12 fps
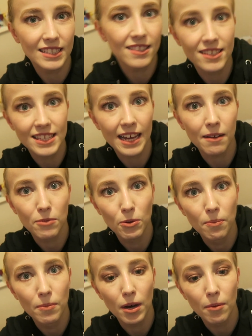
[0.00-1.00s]
It's the same
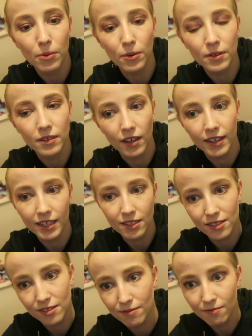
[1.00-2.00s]
number, but like
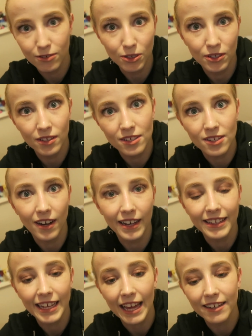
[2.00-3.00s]
it's done at the start
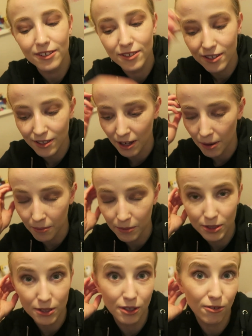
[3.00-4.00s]
and the end.
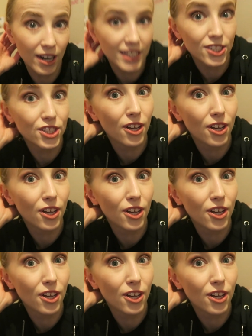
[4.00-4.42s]
We're doing the greatest